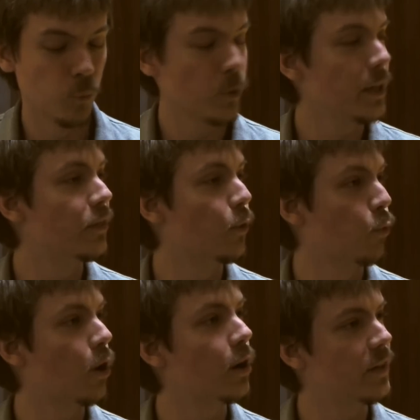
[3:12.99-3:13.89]
read the
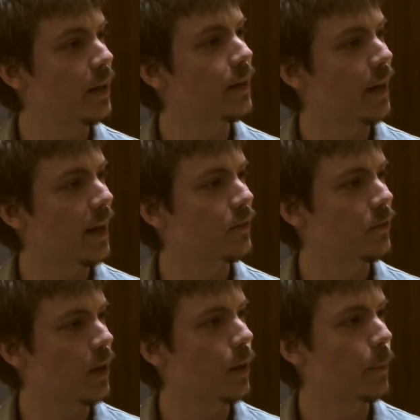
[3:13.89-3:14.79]
raw data as
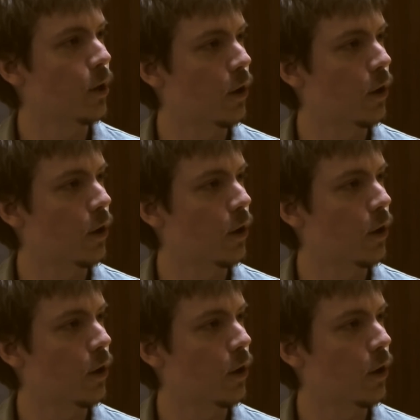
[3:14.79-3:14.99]
it's coming